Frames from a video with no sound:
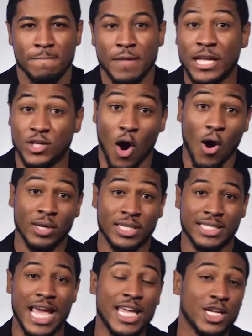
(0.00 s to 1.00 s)
It's hard to
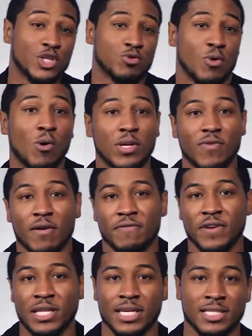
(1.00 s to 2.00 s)
take control of our
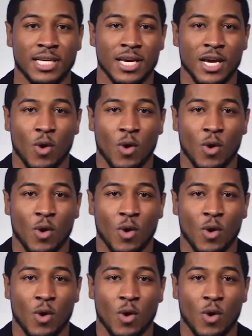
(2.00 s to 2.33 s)
feelings